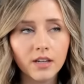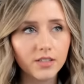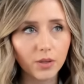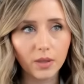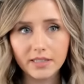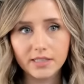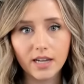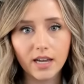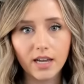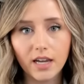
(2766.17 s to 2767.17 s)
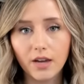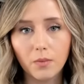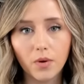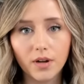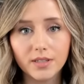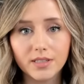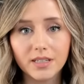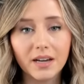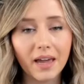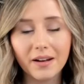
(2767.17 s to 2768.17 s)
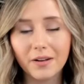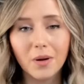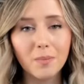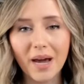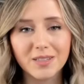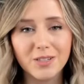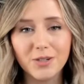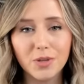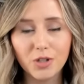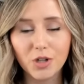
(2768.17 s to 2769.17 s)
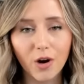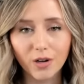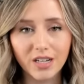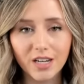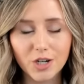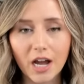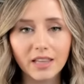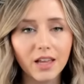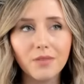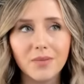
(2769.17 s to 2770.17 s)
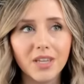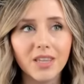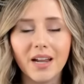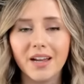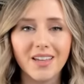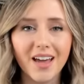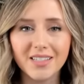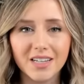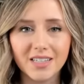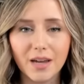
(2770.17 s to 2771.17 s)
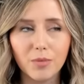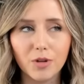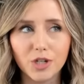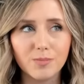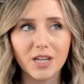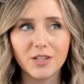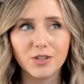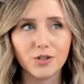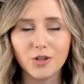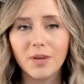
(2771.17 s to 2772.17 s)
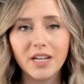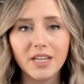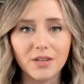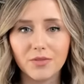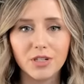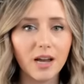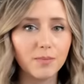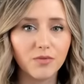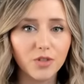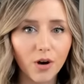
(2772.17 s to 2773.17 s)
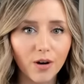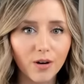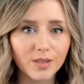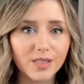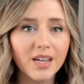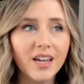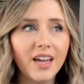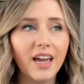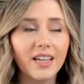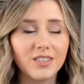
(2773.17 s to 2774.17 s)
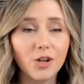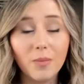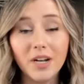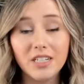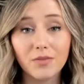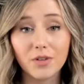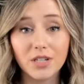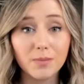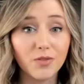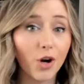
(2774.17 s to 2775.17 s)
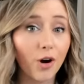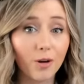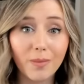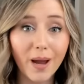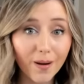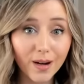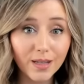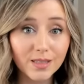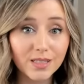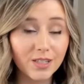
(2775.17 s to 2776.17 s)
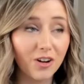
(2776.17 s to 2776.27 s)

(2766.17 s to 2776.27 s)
So let's say it was again going back to the dog niche. I love giving that as example just because there's so many different types of dogs and so many different types of dog parents.